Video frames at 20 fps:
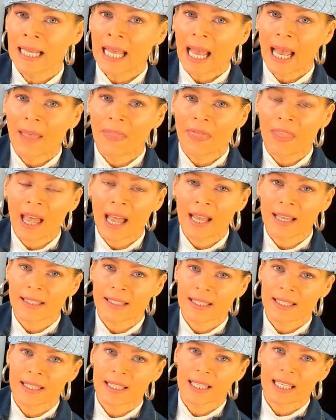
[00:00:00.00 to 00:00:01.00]
And
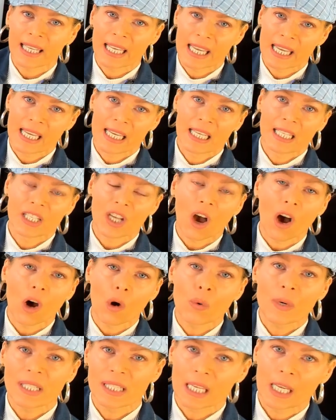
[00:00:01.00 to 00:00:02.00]
that's the key, to
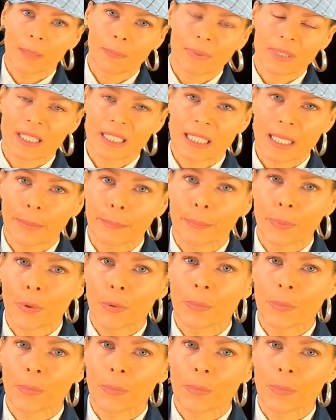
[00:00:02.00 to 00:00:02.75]
always keep it simple.